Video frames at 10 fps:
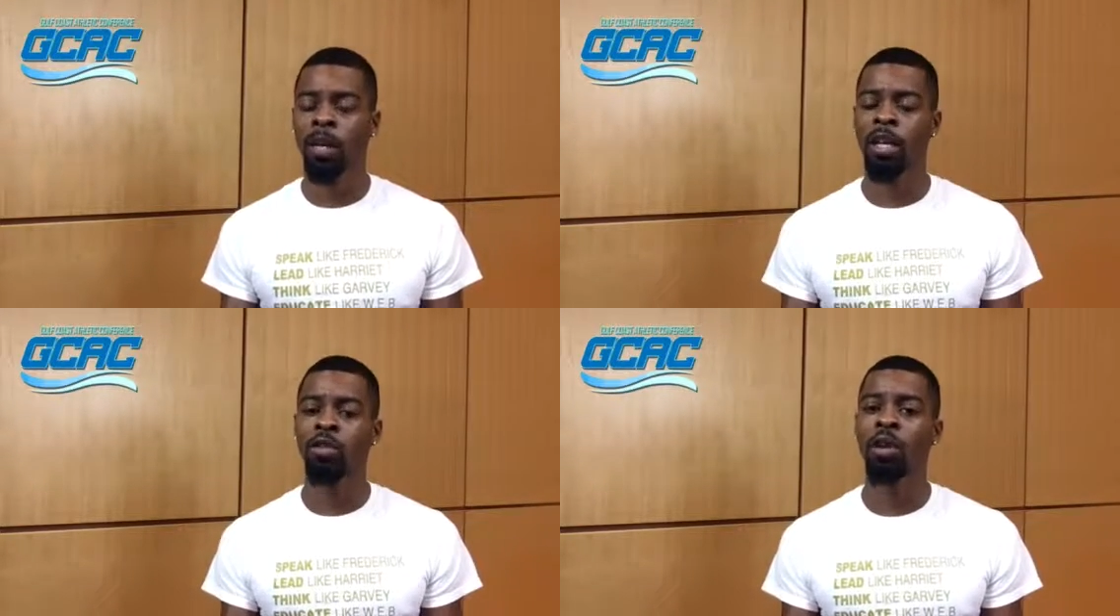
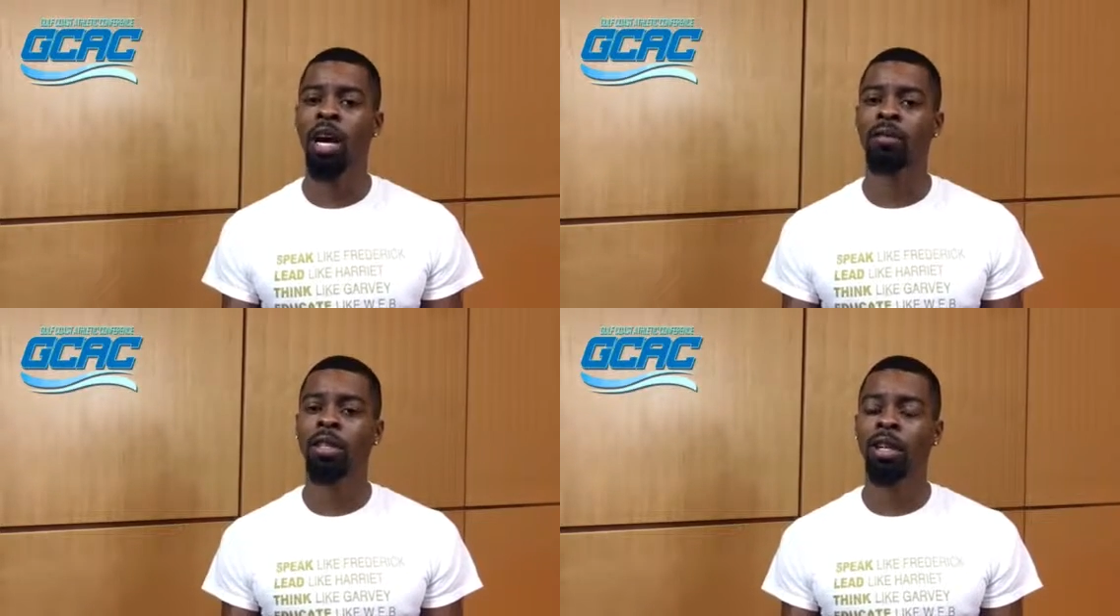and you
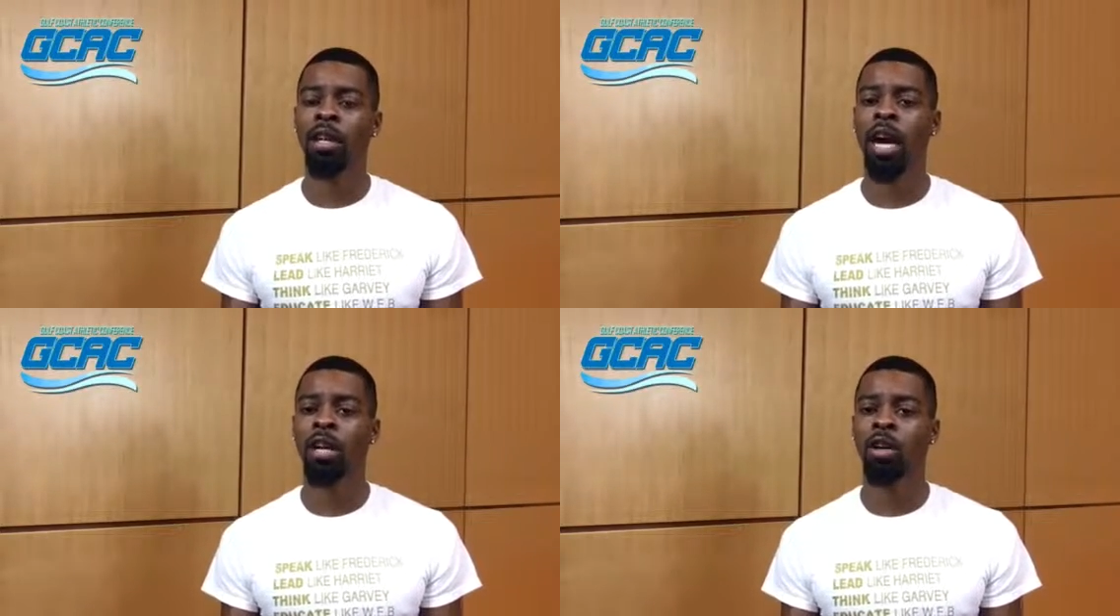have to
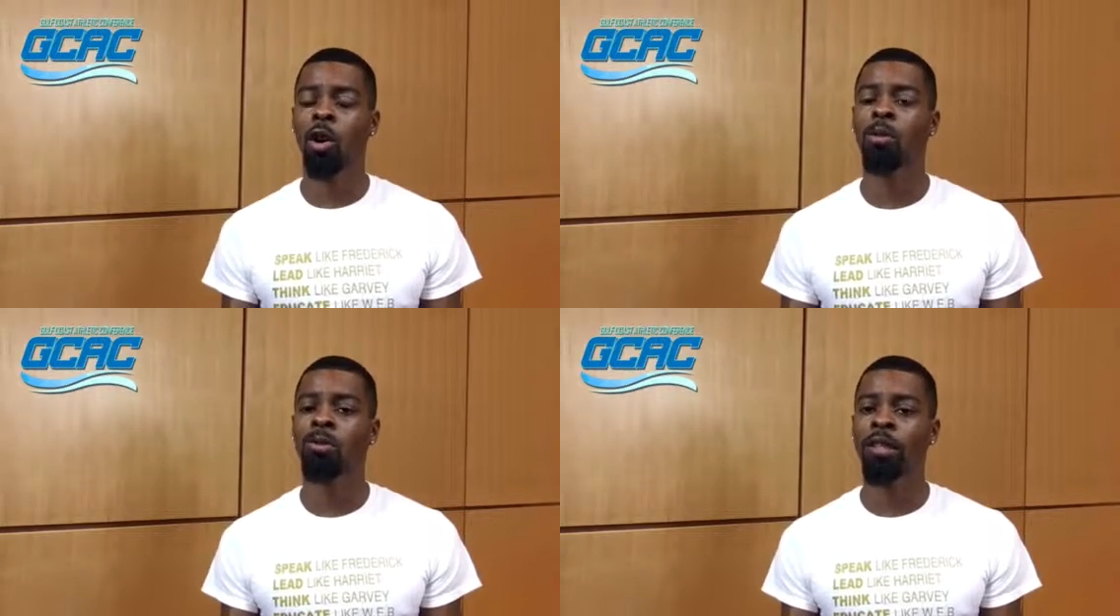learn how to
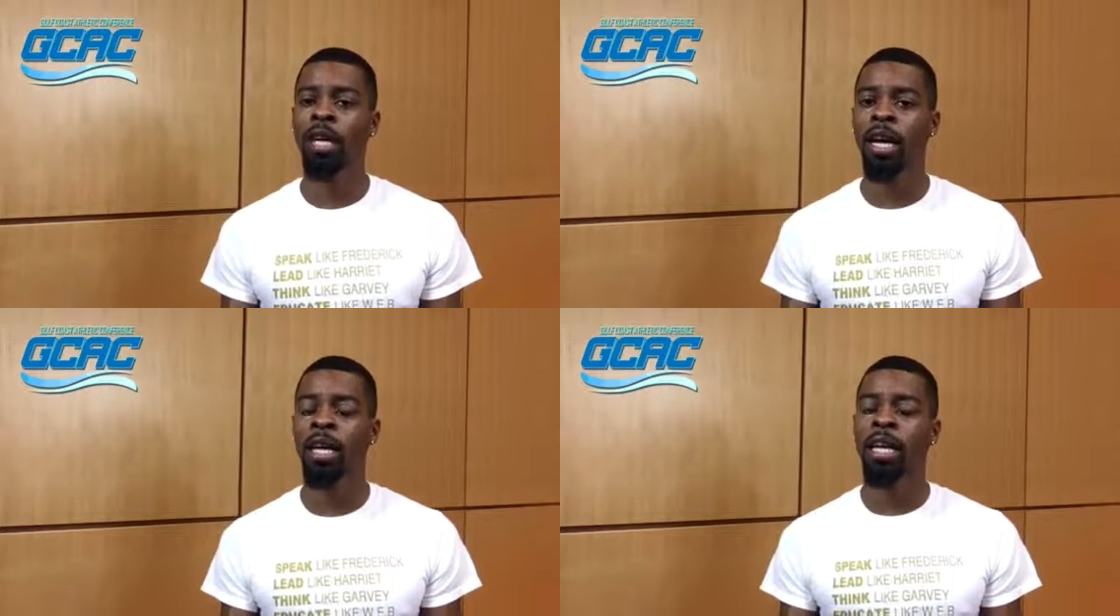cope with
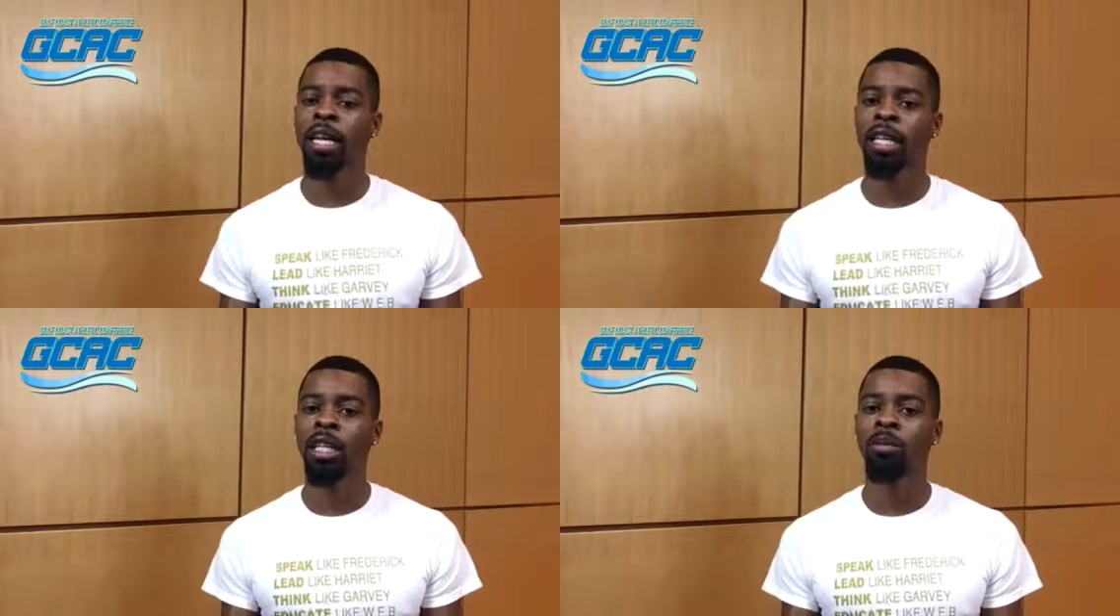that
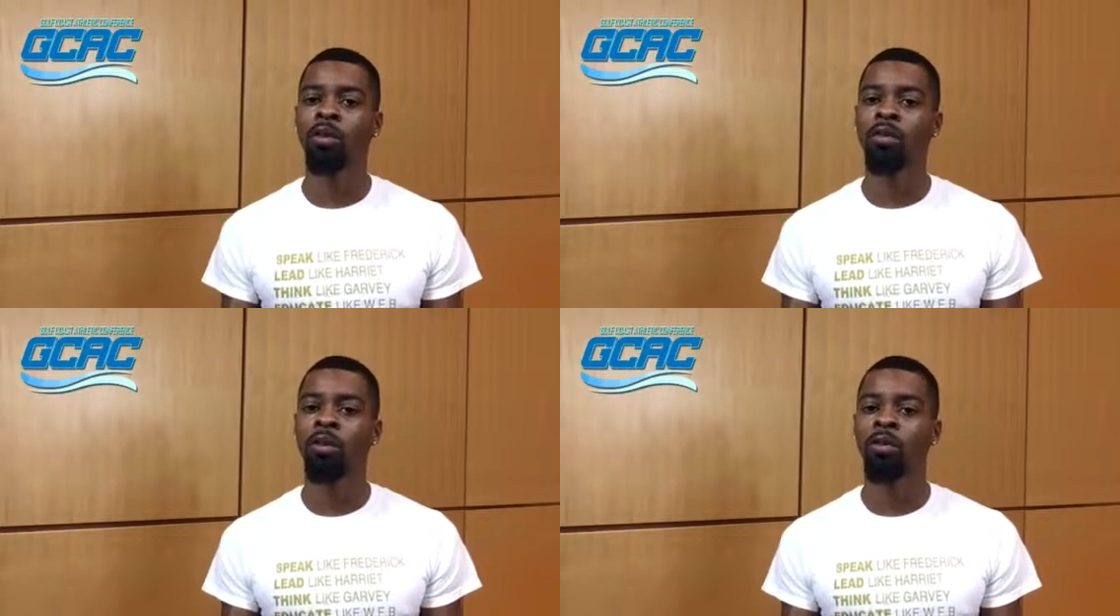and keep
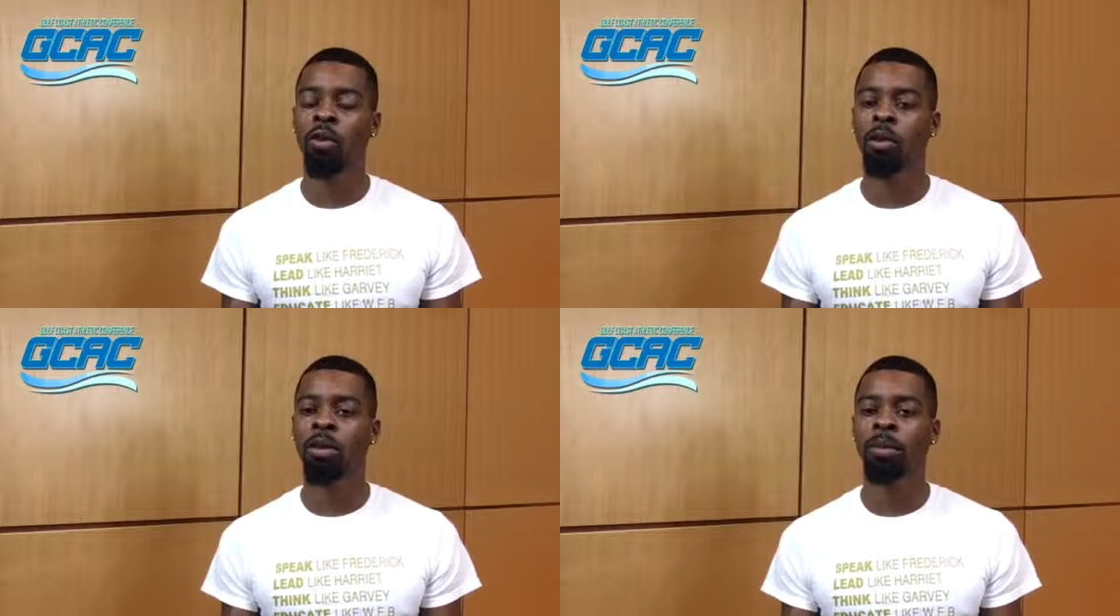moving
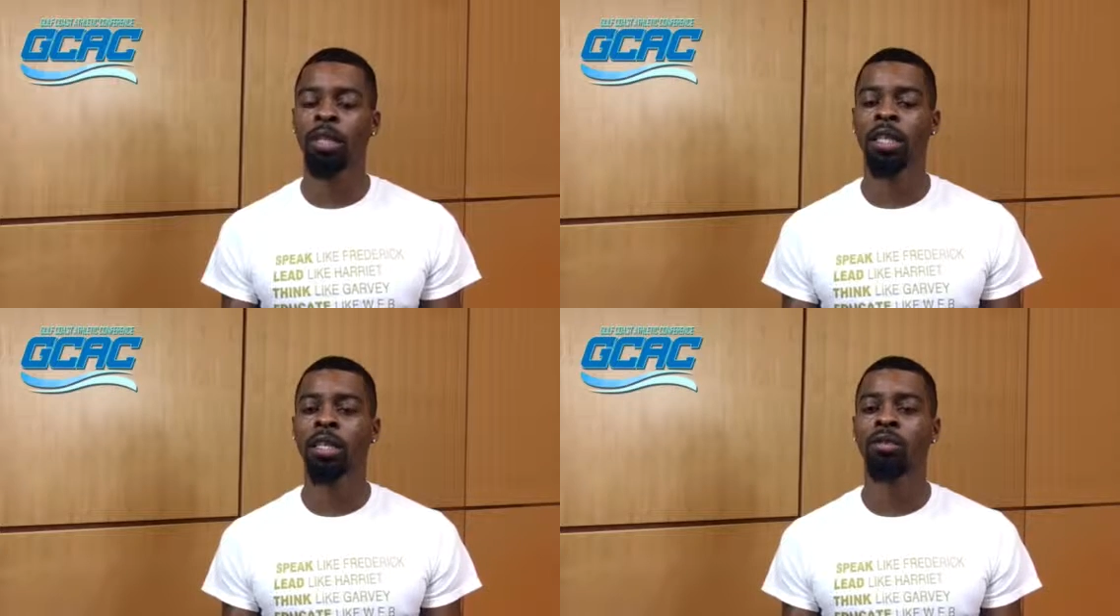forward,
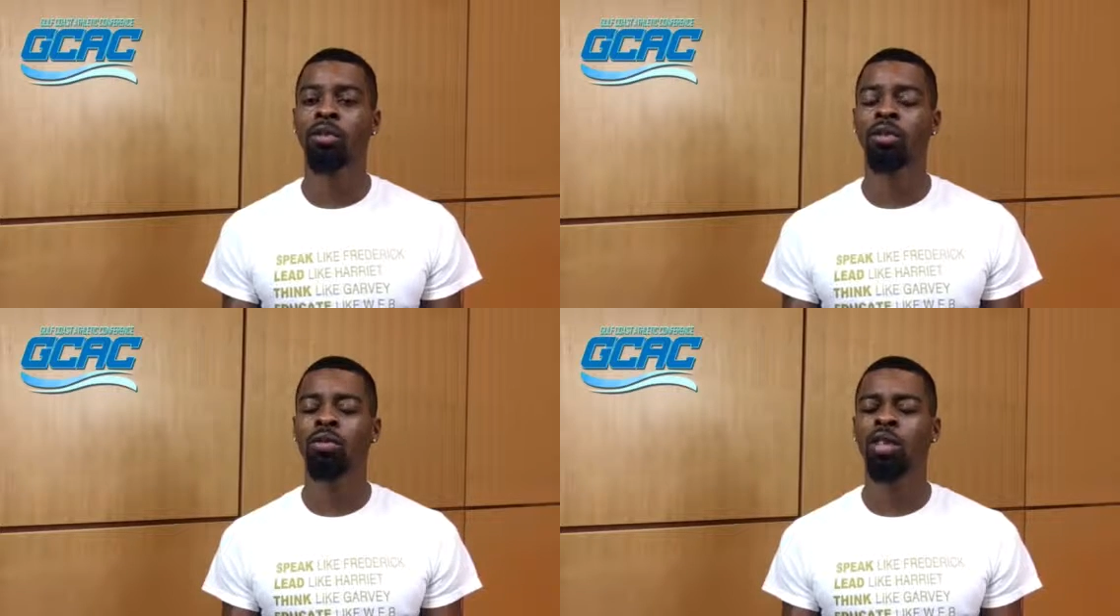because if
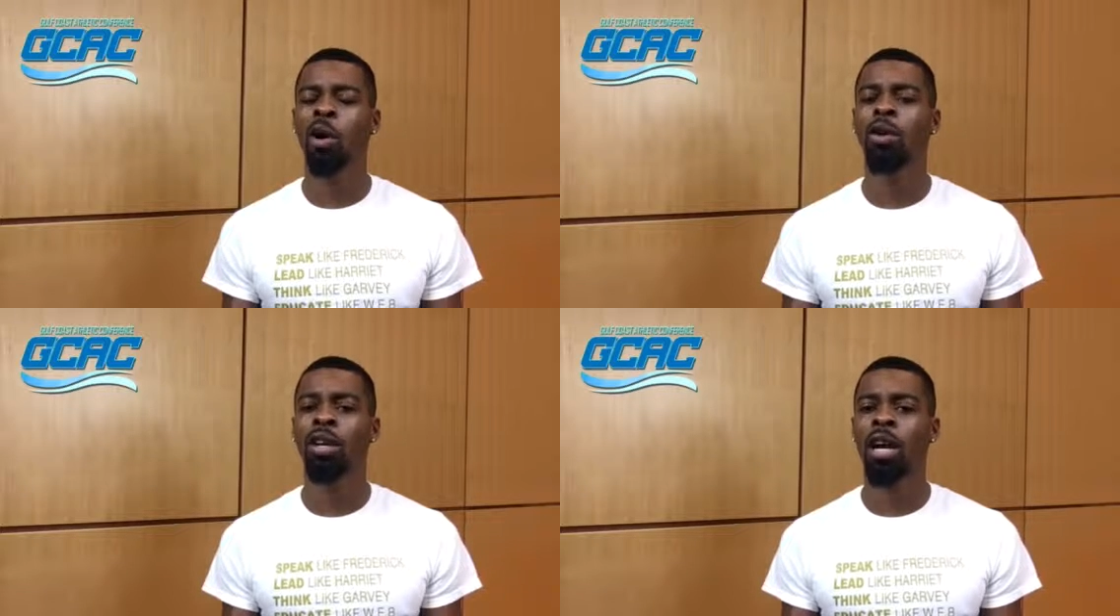you
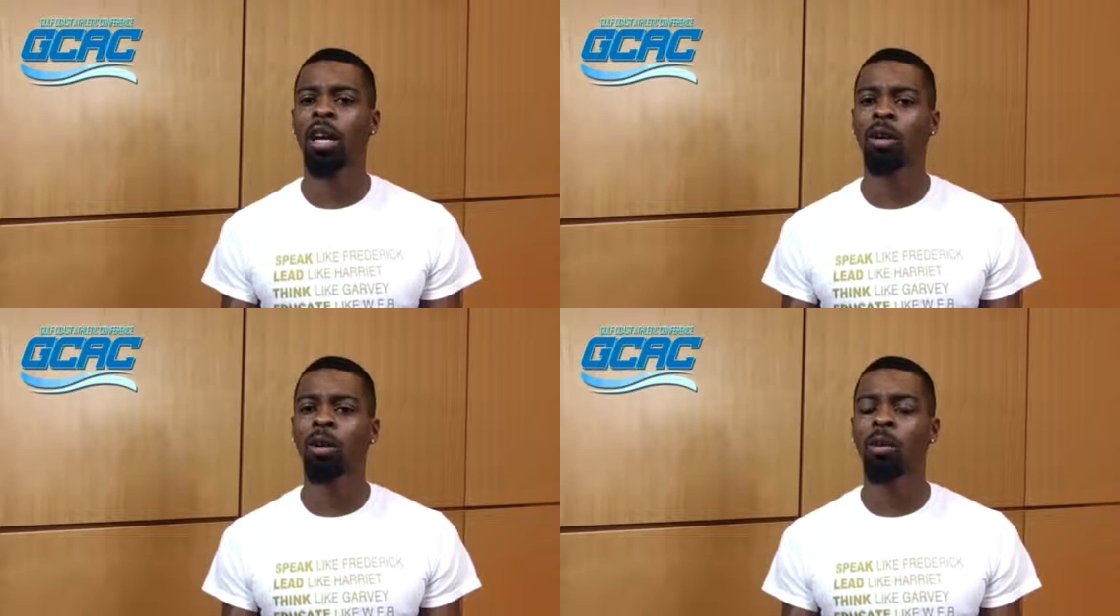don't learn how
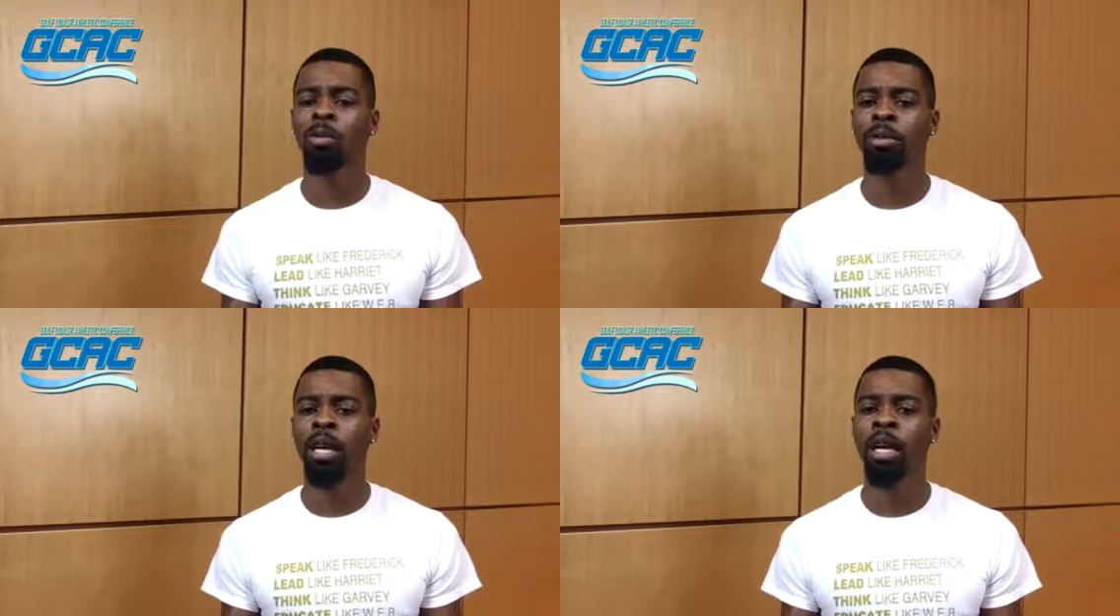to cope
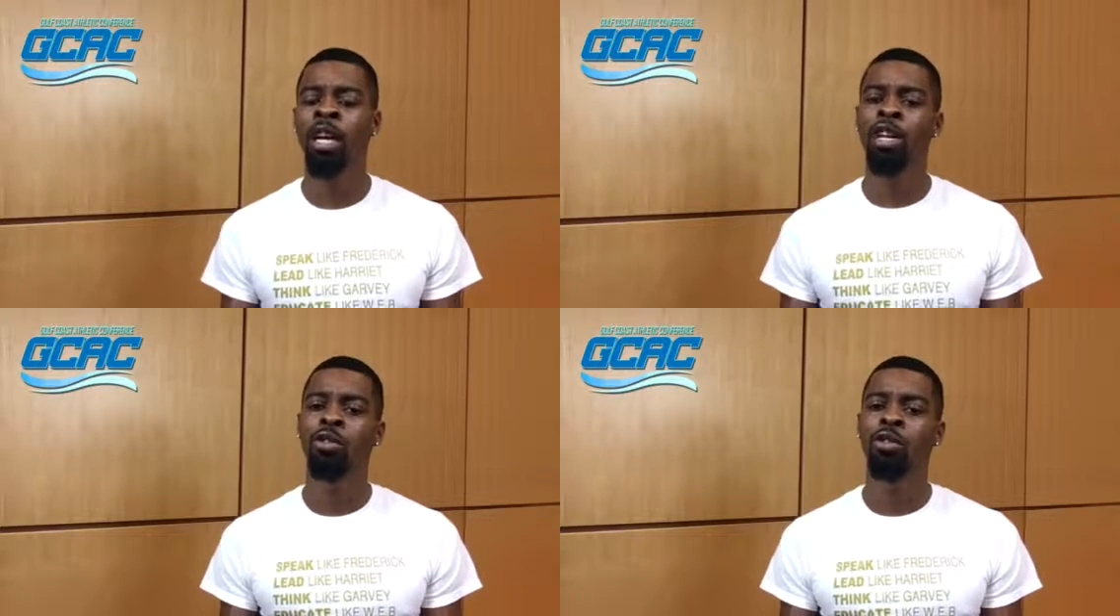with that,